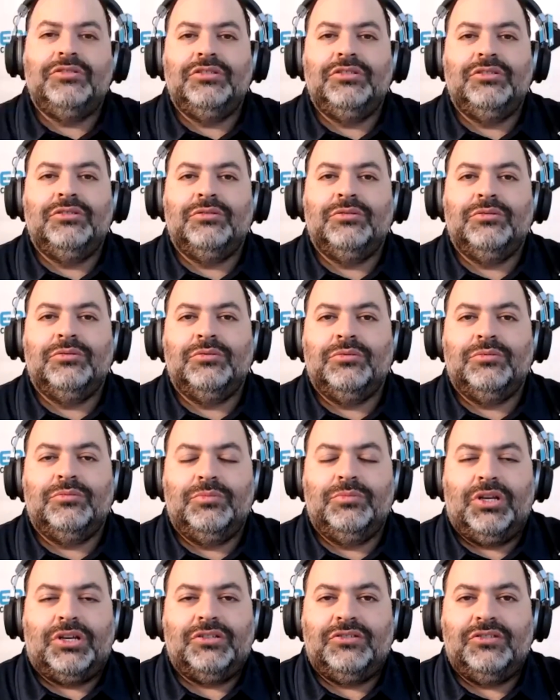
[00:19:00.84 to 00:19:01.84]
do you
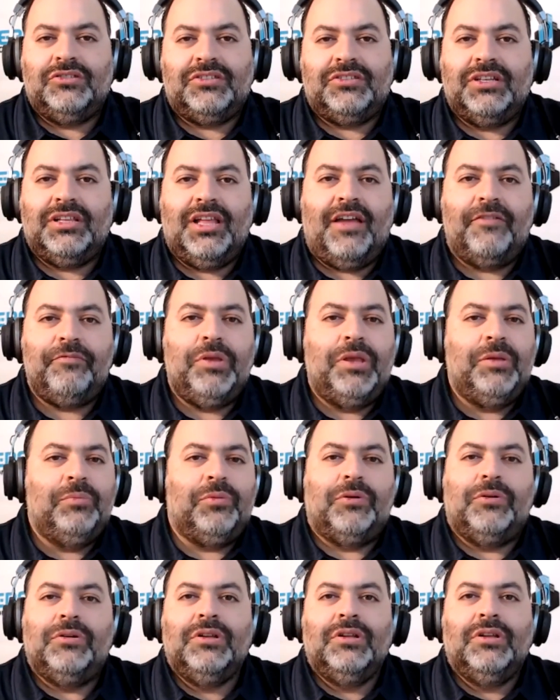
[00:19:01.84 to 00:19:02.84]
because you still have
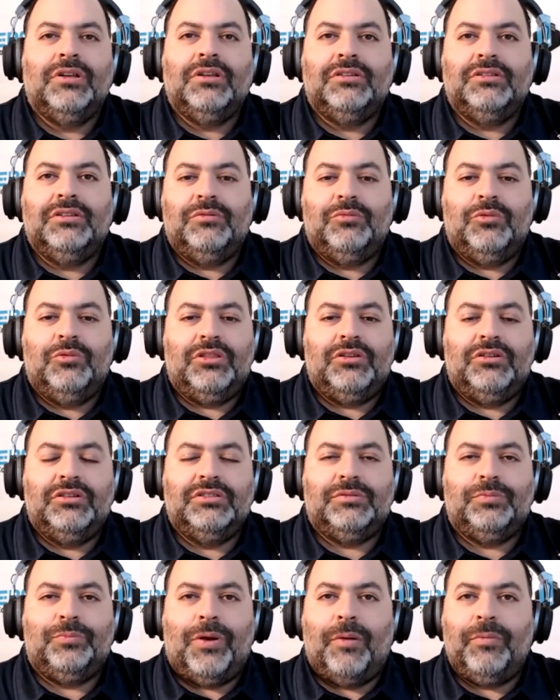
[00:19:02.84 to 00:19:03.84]
people you, whether
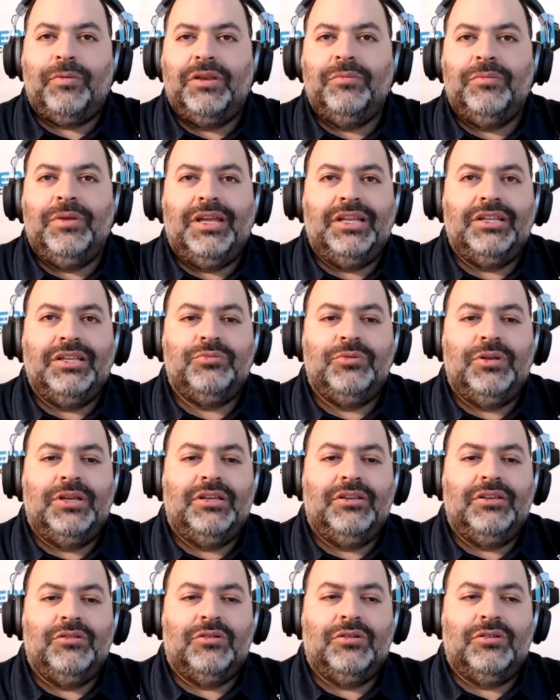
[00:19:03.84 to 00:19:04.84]
it's property
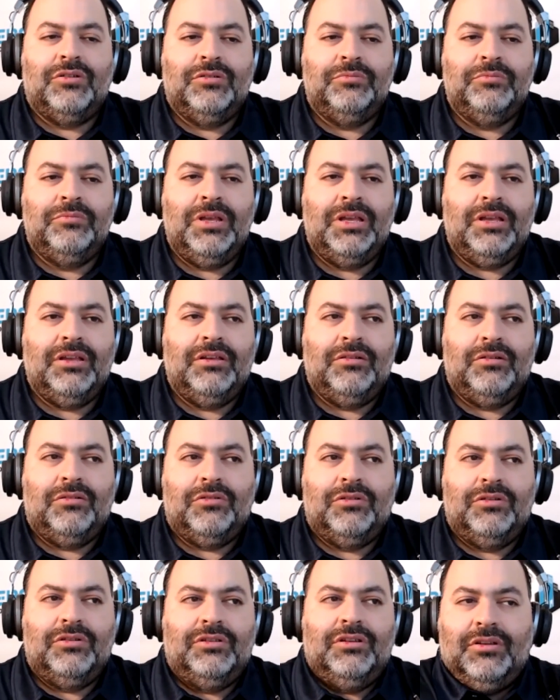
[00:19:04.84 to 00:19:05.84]
management or
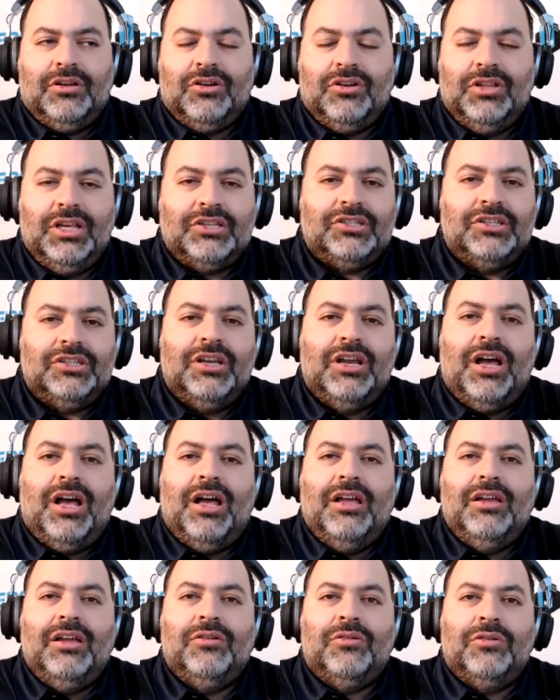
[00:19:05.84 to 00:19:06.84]
or the collection
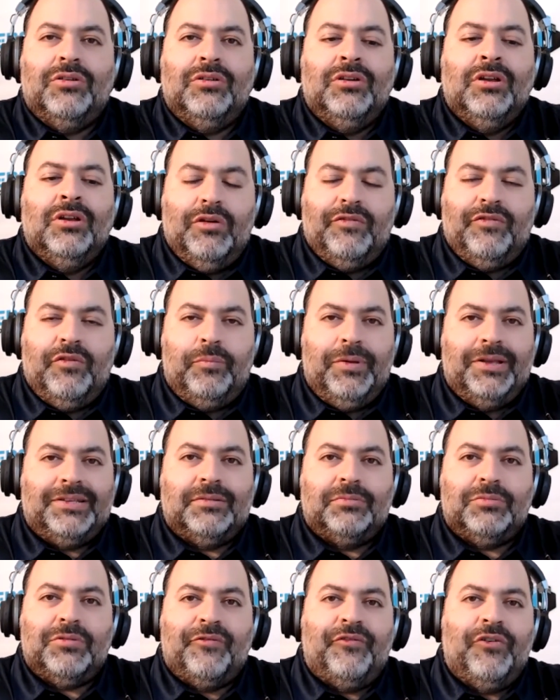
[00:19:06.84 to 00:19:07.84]
guy or whoever picks
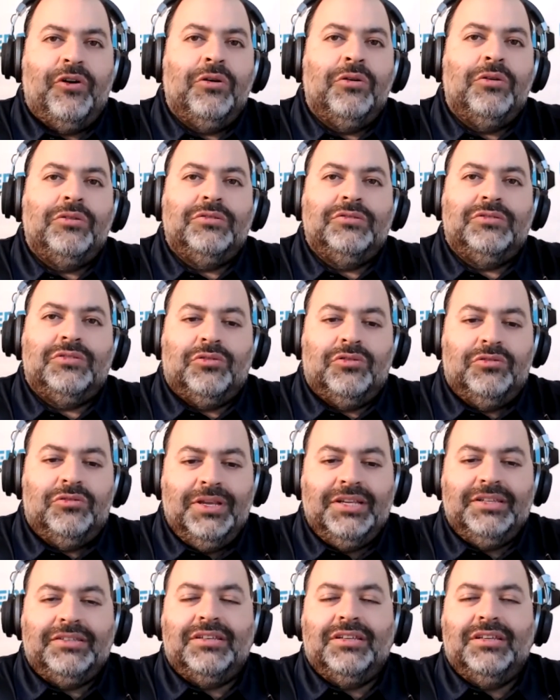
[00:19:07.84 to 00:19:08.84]
up the phones or
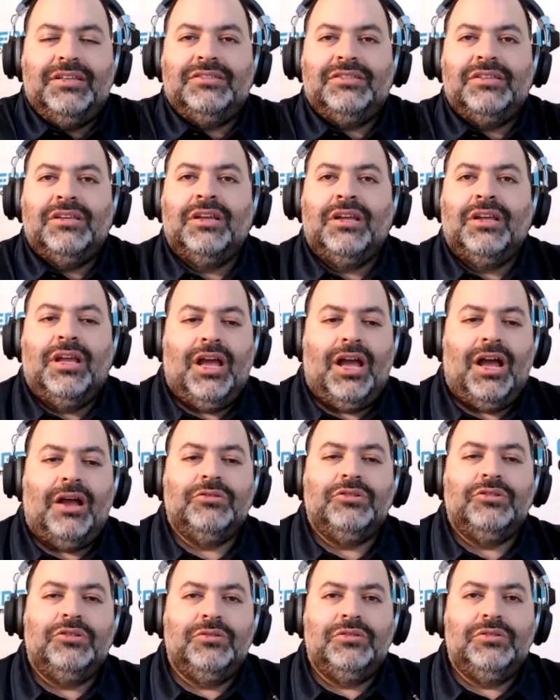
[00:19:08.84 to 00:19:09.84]
maintenance, how
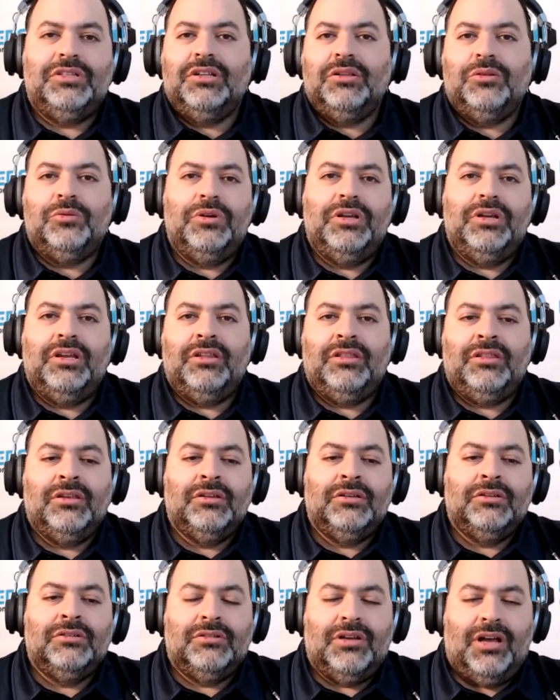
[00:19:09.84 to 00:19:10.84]
do you deal with
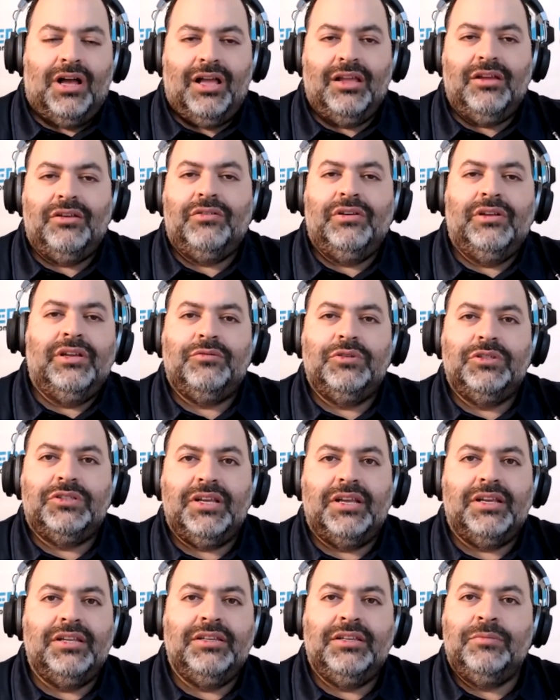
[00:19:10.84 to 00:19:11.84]
hiring and
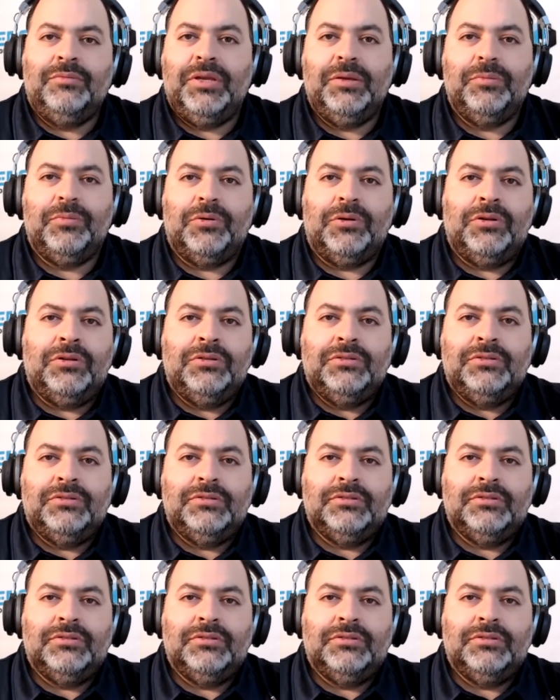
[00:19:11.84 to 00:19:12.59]
retaining people?